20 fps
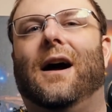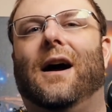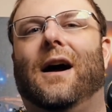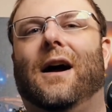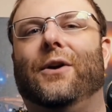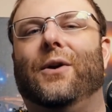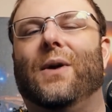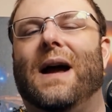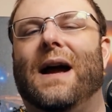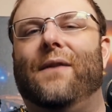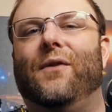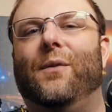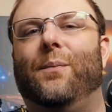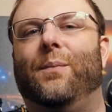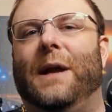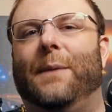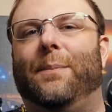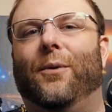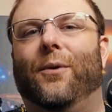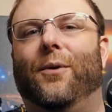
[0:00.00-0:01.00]
you have the
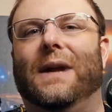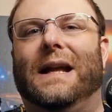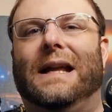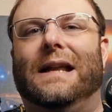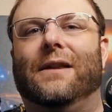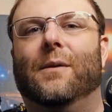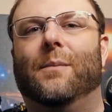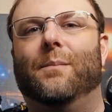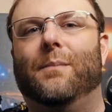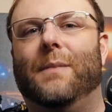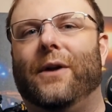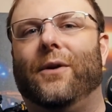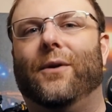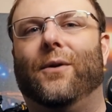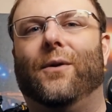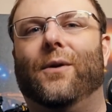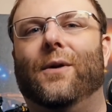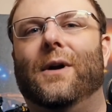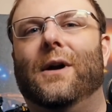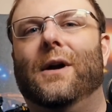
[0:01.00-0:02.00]
people in the
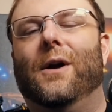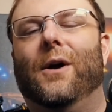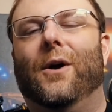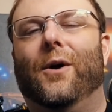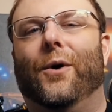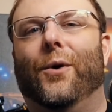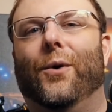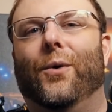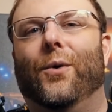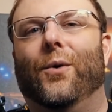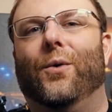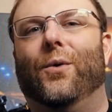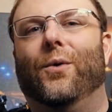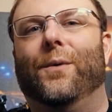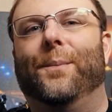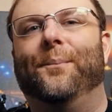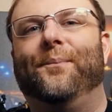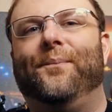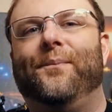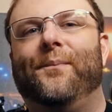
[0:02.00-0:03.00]
middle
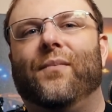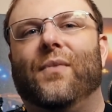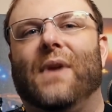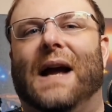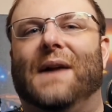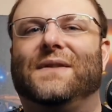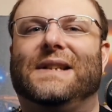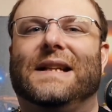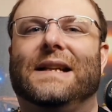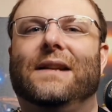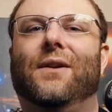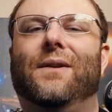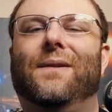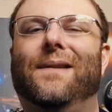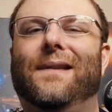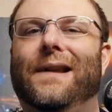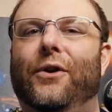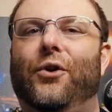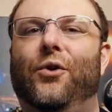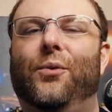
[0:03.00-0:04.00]
who have seen a
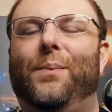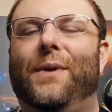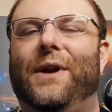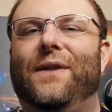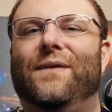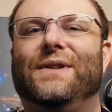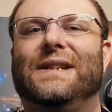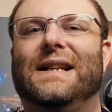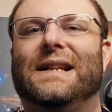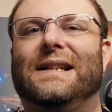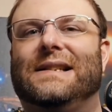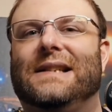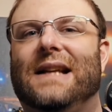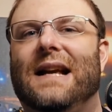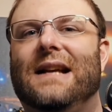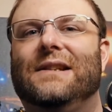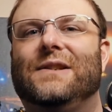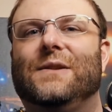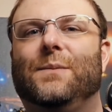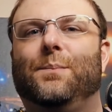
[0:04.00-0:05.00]
little bit of
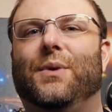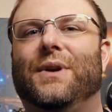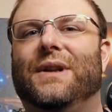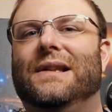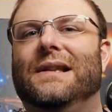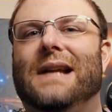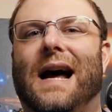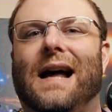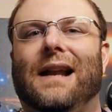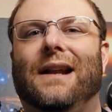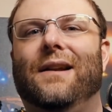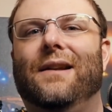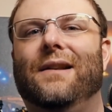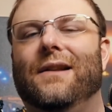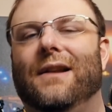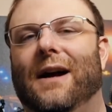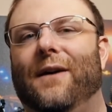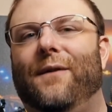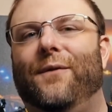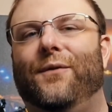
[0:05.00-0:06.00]
success, but not
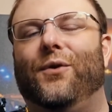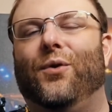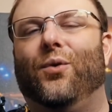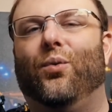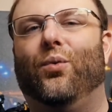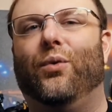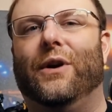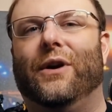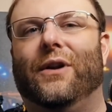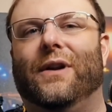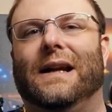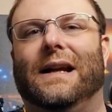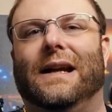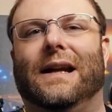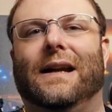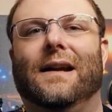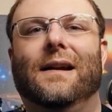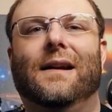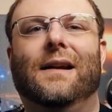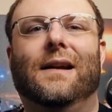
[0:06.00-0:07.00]
enough to
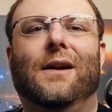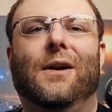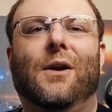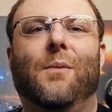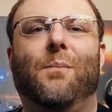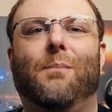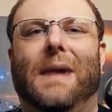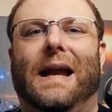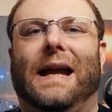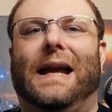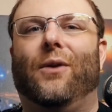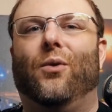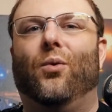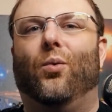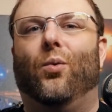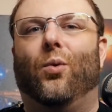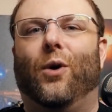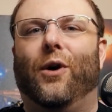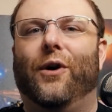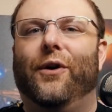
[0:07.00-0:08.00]
really make it
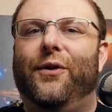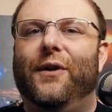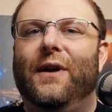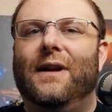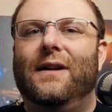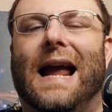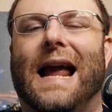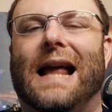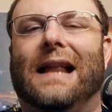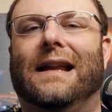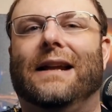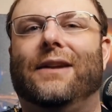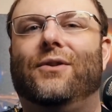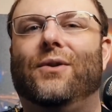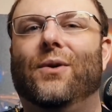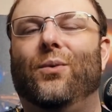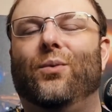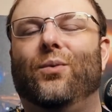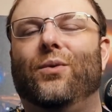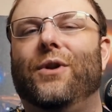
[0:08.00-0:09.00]
worth it, and they
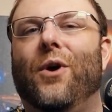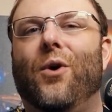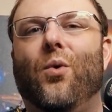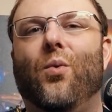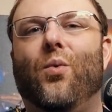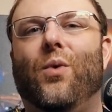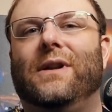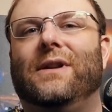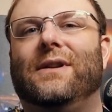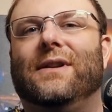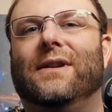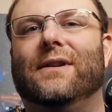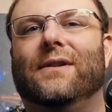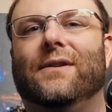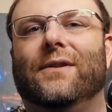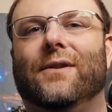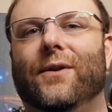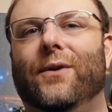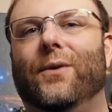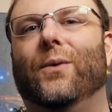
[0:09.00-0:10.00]
don't know what to
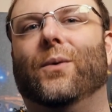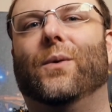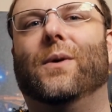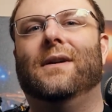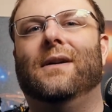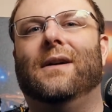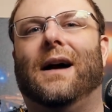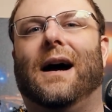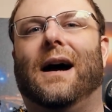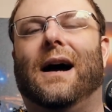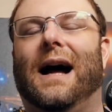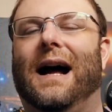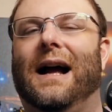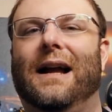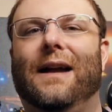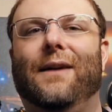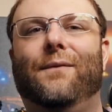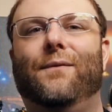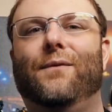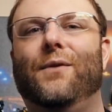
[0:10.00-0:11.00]
do.
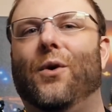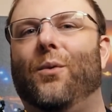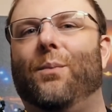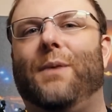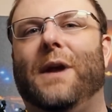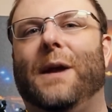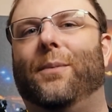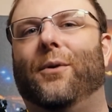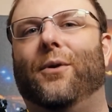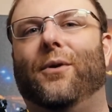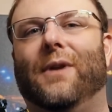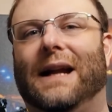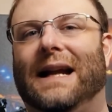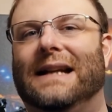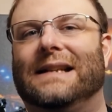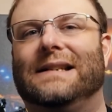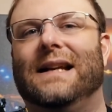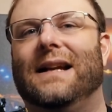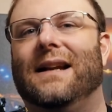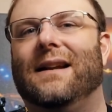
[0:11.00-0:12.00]
I've known people, like I
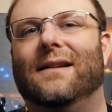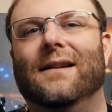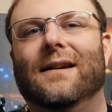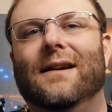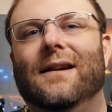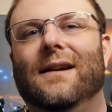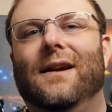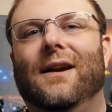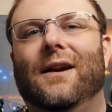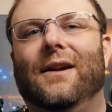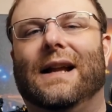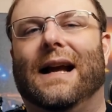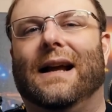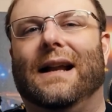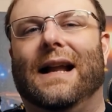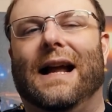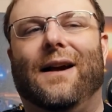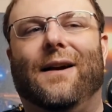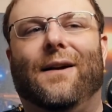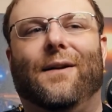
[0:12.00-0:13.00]
said, that
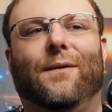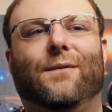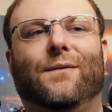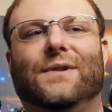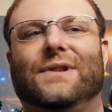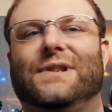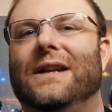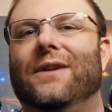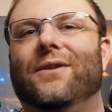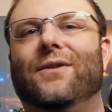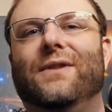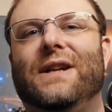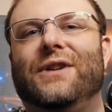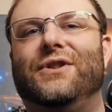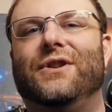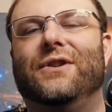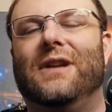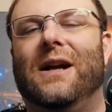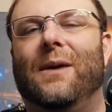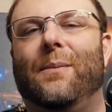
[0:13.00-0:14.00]
have
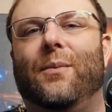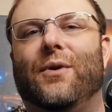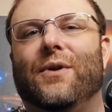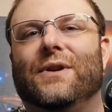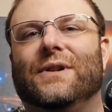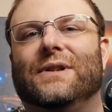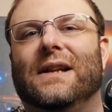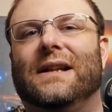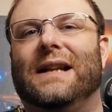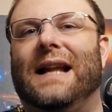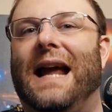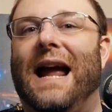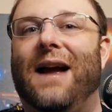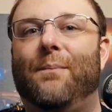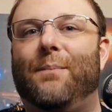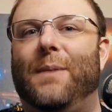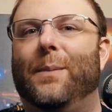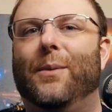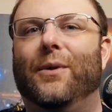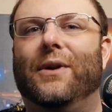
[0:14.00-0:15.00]
single-digit numbers. They have
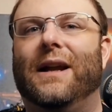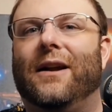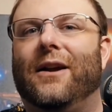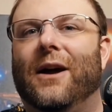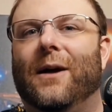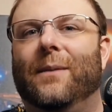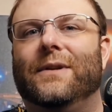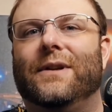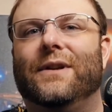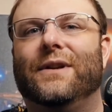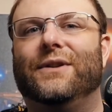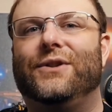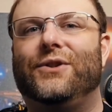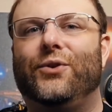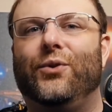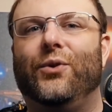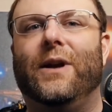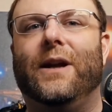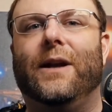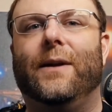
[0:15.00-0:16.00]
people that come to the
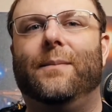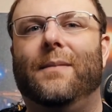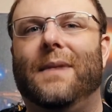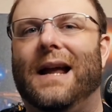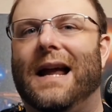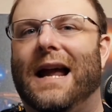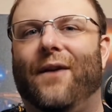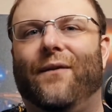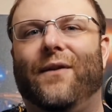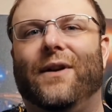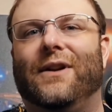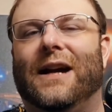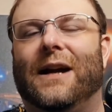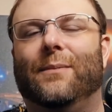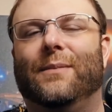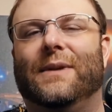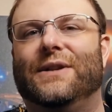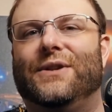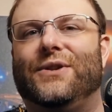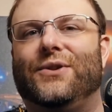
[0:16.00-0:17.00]
stream every time
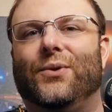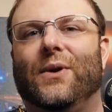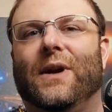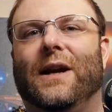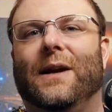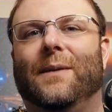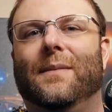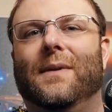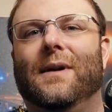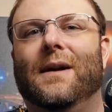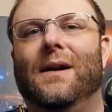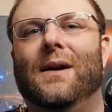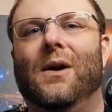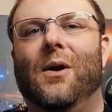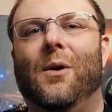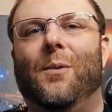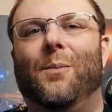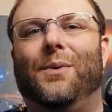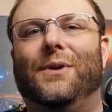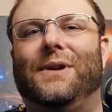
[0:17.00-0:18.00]
they stream,
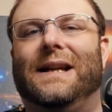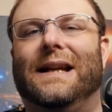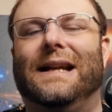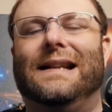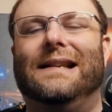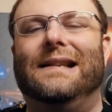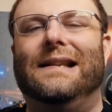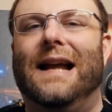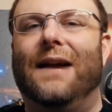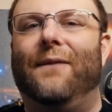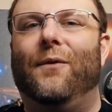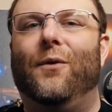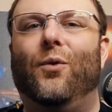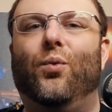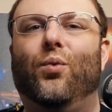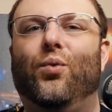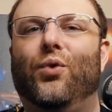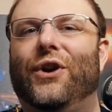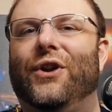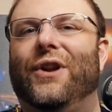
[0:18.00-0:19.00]
but they never
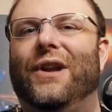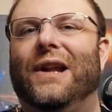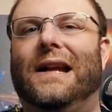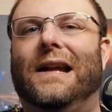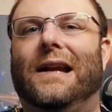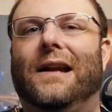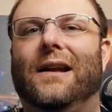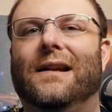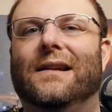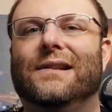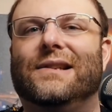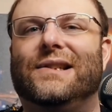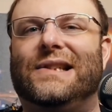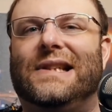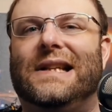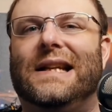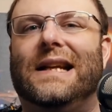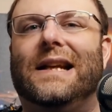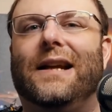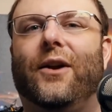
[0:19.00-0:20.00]
really
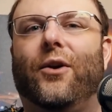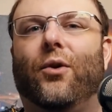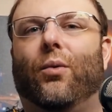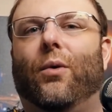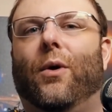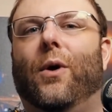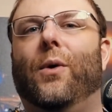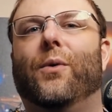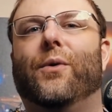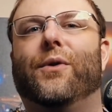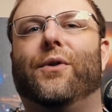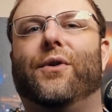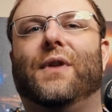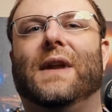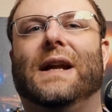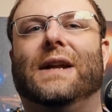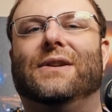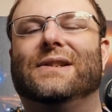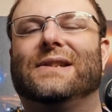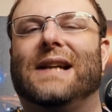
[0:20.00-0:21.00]
see growth.
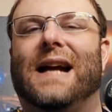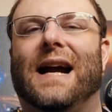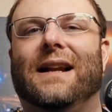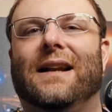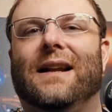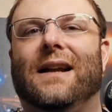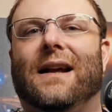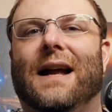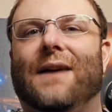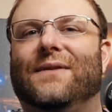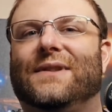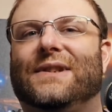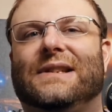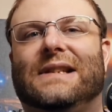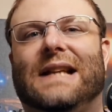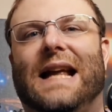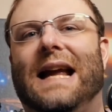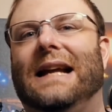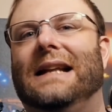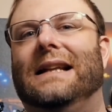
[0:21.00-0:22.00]
They just kind of have
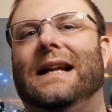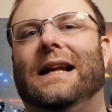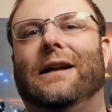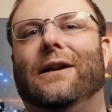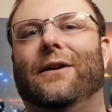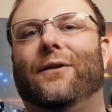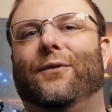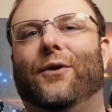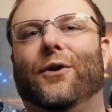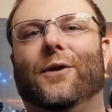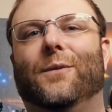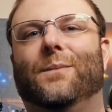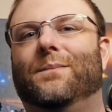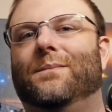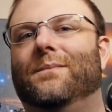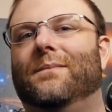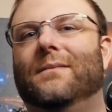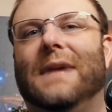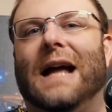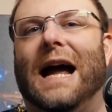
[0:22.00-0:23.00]
stagnated for
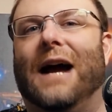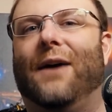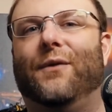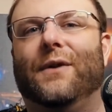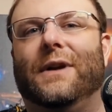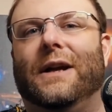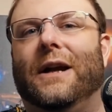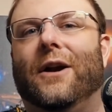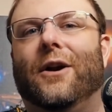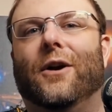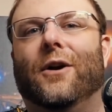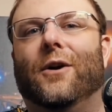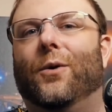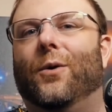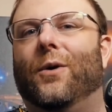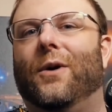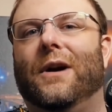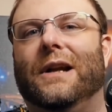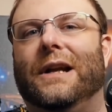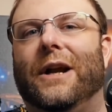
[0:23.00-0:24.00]
half a year
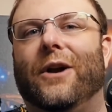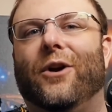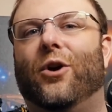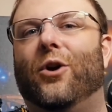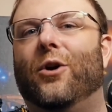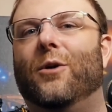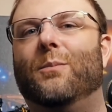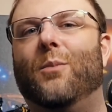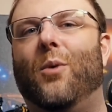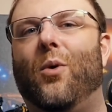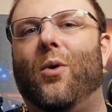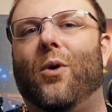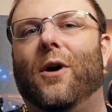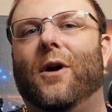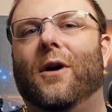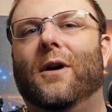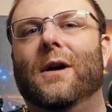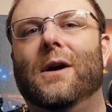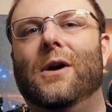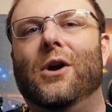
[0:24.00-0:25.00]
or
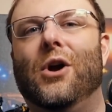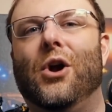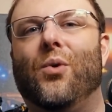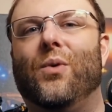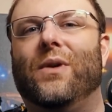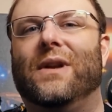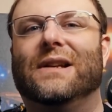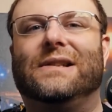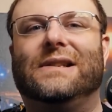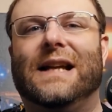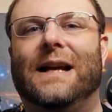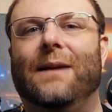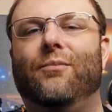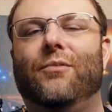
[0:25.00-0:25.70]
more with the same